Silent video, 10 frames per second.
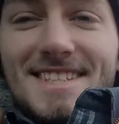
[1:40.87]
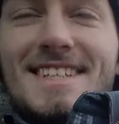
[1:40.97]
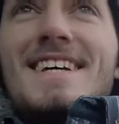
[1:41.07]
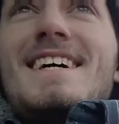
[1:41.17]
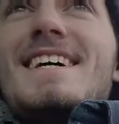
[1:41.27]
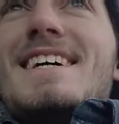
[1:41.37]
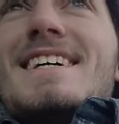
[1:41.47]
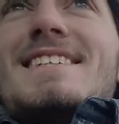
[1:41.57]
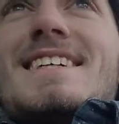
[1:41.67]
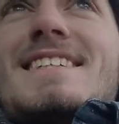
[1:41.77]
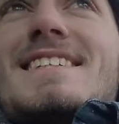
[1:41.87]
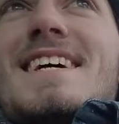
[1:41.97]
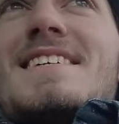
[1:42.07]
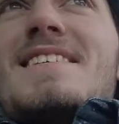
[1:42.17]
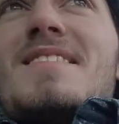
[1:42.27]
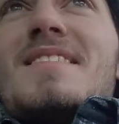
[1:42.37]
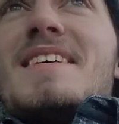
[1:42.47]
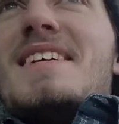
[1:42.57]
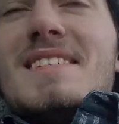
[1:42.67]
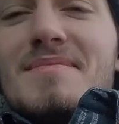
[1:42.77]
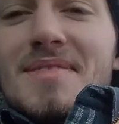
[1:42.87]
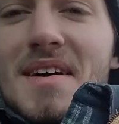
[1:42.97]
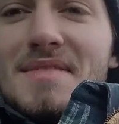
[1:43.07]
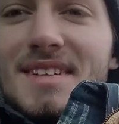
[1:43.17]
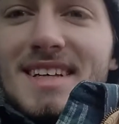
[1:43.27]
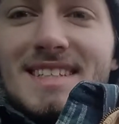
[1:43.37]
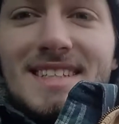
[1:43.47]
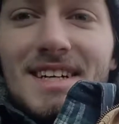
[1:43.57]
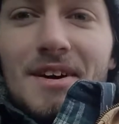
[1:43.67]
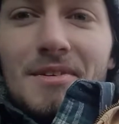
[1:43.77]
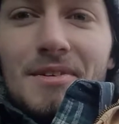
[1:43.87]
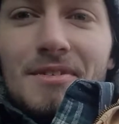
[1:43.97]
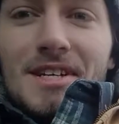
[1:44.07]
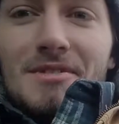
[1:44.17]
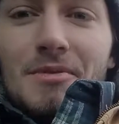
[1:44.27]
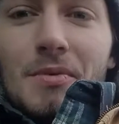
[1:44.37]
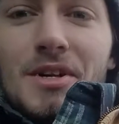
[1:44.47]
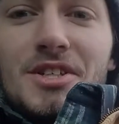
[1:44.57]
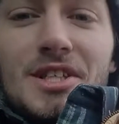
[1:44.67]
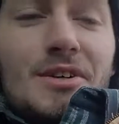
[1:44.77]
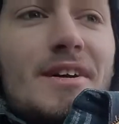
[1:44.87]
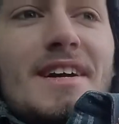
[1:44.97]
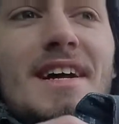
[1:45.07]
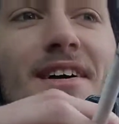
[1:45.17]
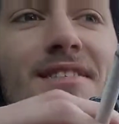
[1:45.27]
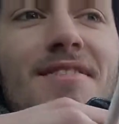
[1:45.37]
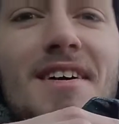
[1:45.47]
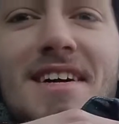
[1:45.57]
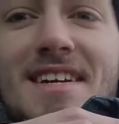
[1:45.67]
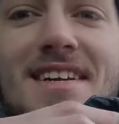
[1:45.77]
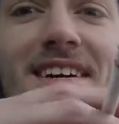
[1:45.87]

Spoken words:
It's like 10 degrees and probably like 0 degrees with wind chill right now. It's fucking